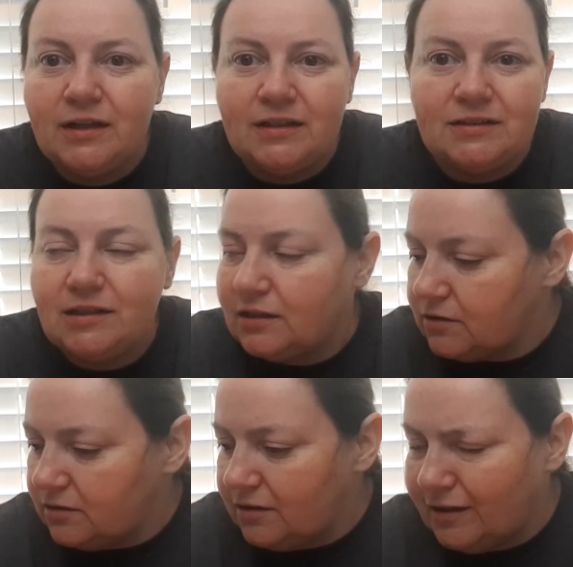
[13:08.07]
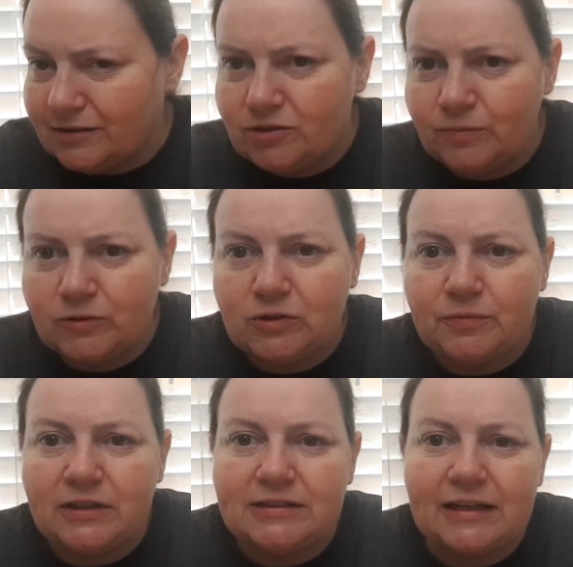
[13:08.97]
it's not not super
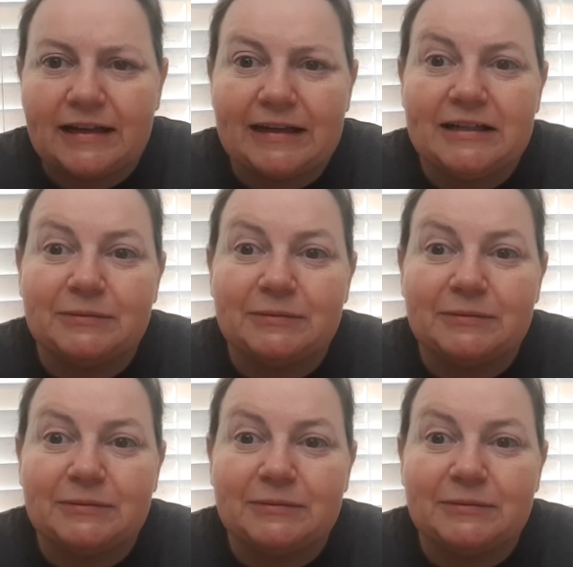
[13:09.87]
surprising, I guess.